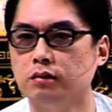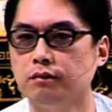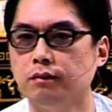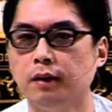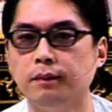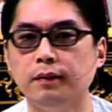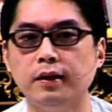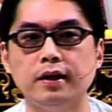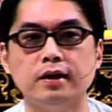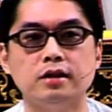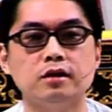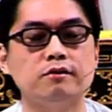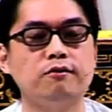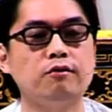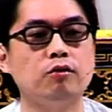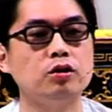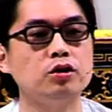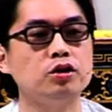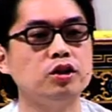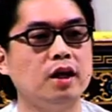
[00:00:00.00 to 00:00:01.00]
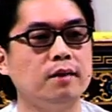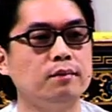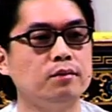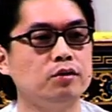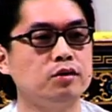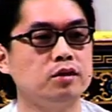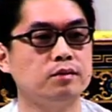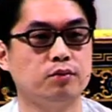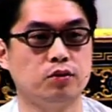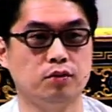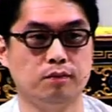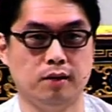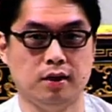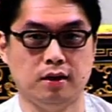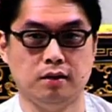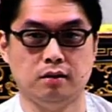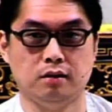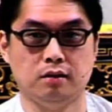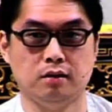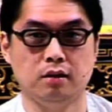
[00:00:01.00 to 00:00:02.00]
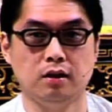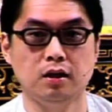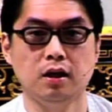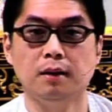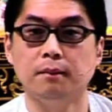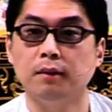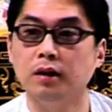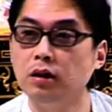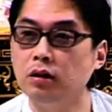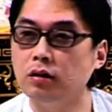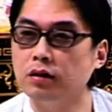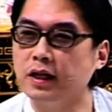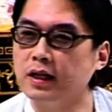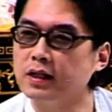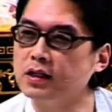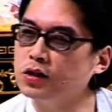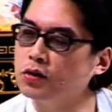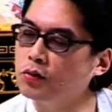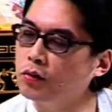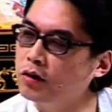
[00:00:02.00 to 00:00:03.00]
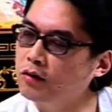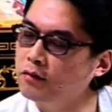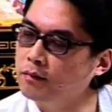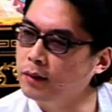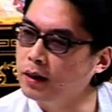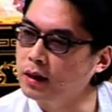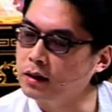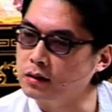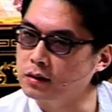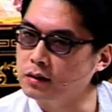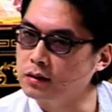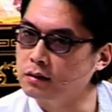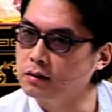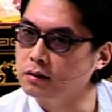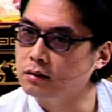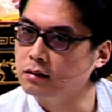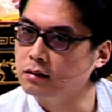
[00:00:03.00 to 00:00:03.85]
Maybe it's 4 chapters per month. But look, that's 12 months.